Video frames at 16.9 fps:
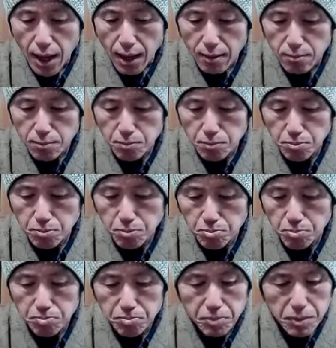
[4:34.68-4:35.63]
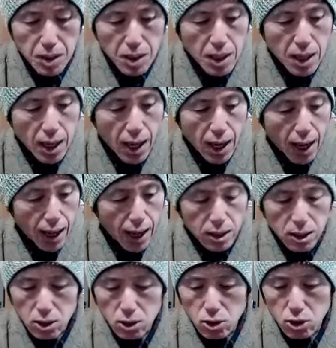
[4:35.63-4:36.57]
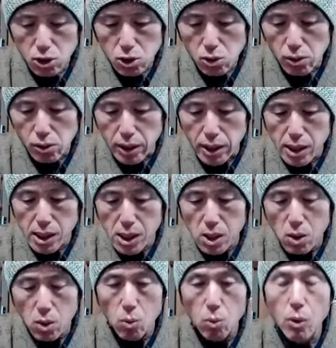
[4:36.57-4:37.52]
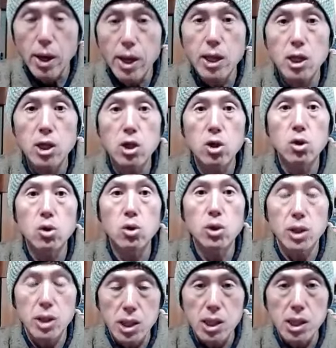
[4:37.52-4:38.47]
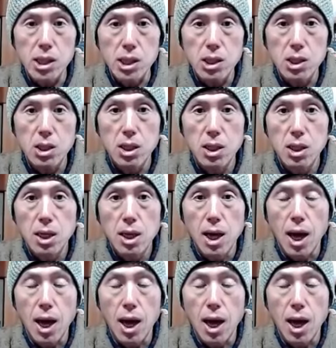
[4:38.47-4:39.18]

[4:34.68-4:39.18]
Um, and usually when you eat